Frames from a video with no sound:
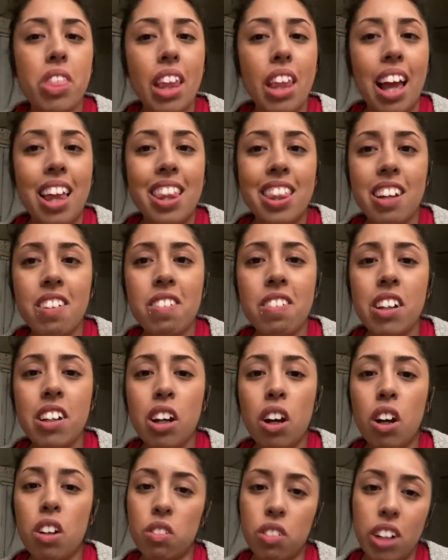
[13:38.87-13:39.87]
they feel
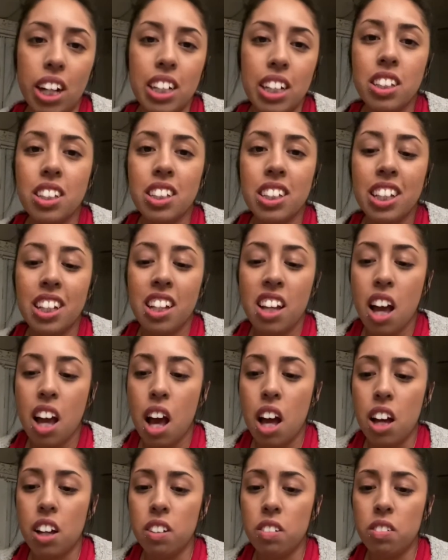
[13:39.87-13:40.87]
all right.
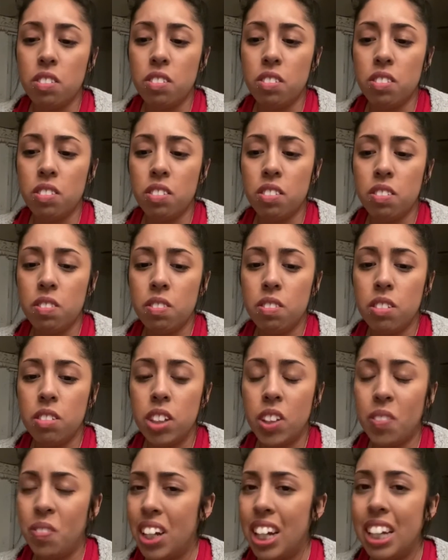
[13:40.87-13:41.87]
The
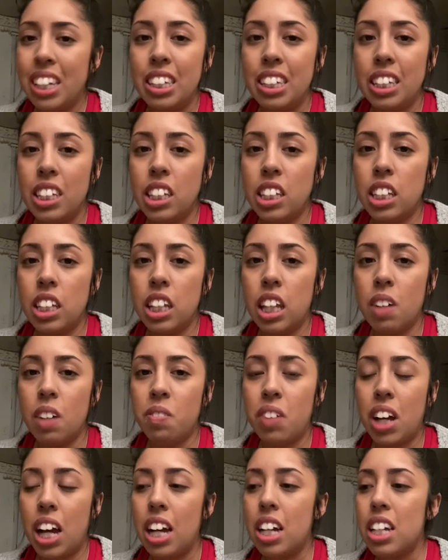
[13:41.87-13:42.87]
pain isn't that
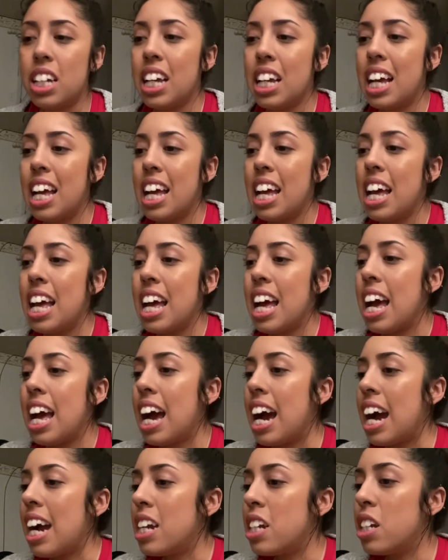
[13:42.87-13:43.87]
bad.
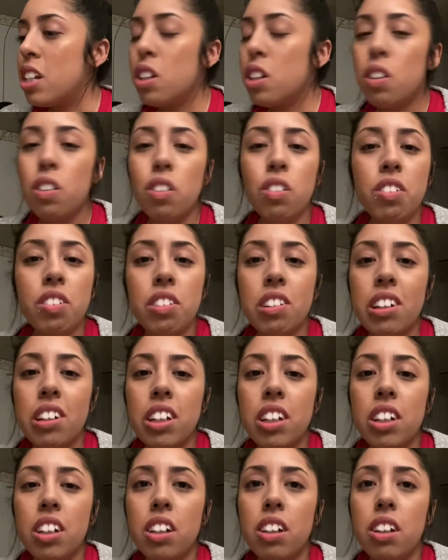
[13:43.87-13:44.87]
I do
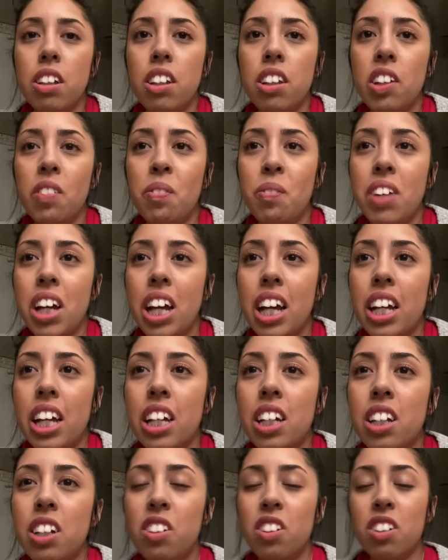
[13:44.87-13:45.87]
feel the
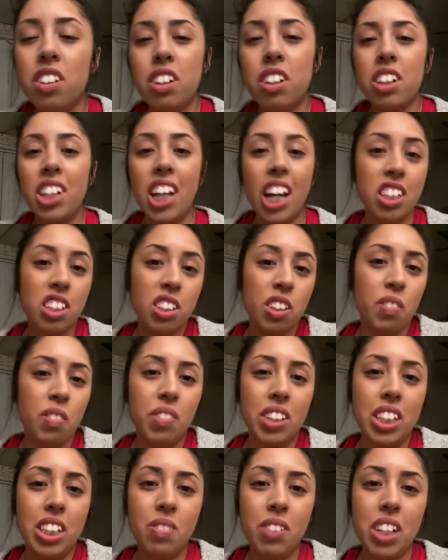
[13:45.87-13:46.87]
pain, or not so
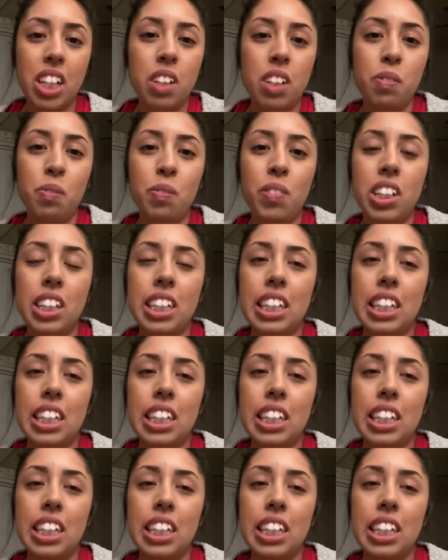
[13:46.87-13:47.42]
much pain, but